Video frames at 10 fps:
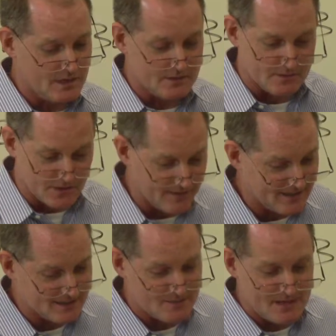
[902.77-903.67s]
ways, observing
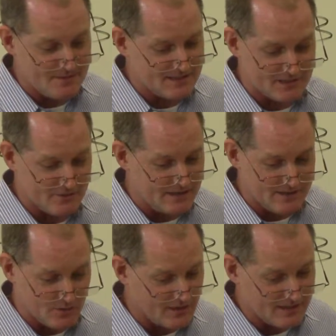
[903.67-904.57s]
his commandments, decrees,
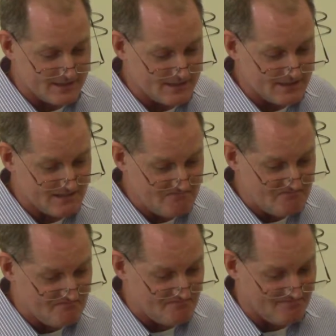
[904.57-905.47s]
and ordinances,
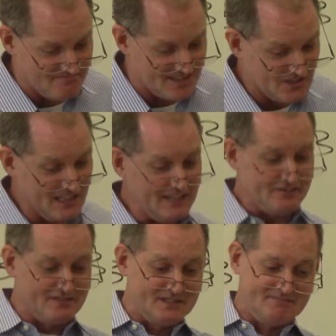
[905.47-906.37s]
then you live.